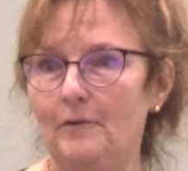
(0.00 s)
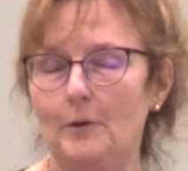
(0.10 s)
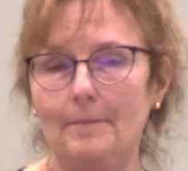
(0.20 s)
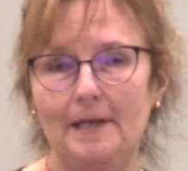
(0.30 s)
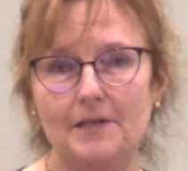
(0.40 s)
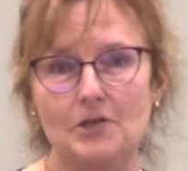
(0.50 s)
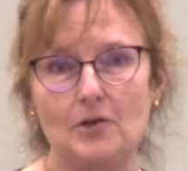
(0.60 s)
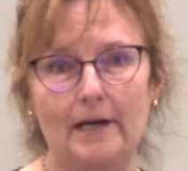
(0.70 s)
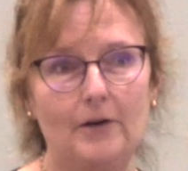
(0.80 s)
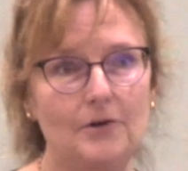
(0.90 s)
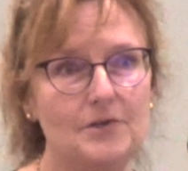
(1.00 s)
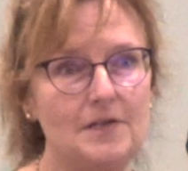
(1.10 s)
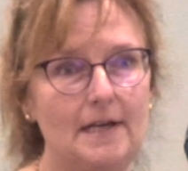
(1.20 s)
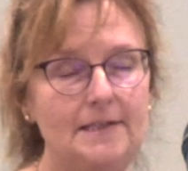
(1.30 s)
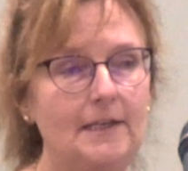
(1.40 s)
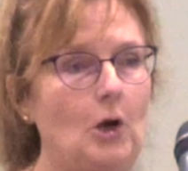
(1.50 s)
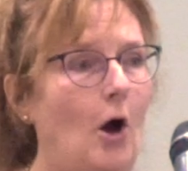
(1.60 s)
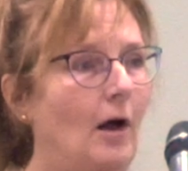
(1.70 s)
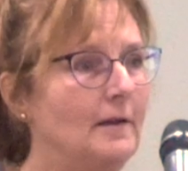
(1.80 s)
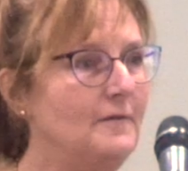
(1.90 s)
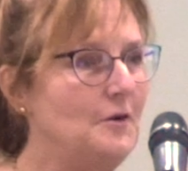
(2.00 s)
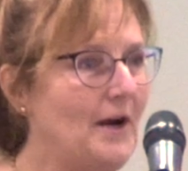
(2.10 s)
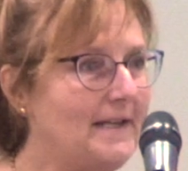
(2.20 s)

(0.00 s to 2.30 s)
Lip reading: administrators did all of your